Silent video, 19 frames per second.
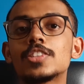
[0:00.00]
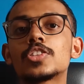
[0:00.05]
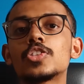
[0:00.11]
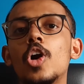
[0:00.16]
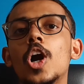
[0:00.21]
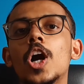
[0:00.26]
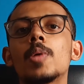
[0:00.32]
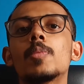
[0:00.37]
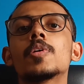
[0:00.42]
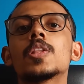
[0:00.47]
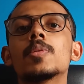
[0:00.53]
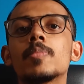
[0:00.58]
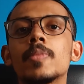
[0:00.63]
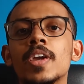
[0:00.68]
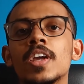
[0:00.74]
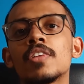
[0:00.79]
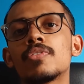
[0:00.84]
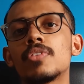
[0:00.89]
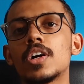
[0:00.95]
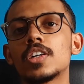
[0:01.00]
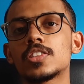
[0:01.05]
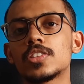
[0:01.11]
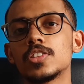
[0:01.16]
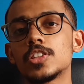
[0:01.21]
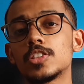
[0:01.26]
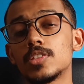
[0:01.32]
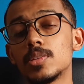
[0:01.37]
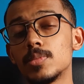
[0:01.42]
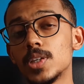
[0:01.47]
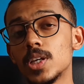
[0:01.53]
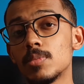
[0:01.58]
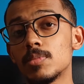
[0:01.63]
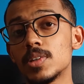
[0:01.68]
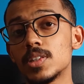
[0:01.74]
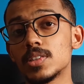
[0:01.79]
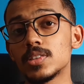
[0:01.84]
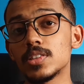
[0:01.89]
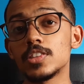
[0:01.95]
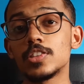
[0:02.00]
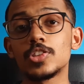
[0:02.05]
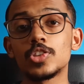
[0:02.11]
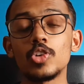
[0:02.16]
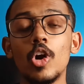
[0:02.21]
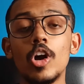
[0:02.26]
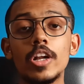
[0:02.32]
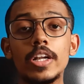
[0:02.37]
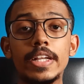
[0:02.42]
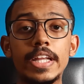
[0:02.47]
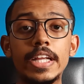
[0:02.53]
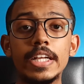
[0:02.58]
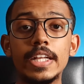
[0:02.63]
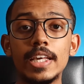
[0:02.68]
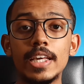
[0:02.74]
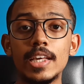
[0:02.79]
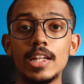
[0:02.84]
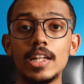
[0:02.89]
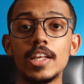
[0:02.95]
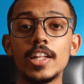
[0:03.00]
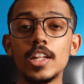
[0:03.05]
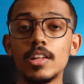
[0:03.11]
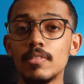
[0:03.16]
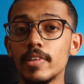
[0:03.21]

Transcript: talk about the main functions of the BMS in short detail in a